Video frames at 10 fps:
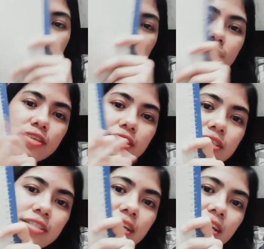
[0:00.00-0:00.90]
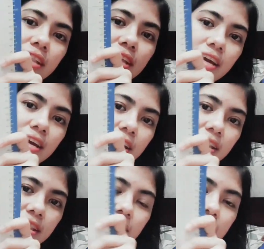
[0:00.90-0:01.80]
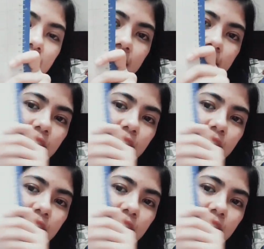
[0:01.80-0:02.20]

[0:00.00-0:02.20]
As you can see, this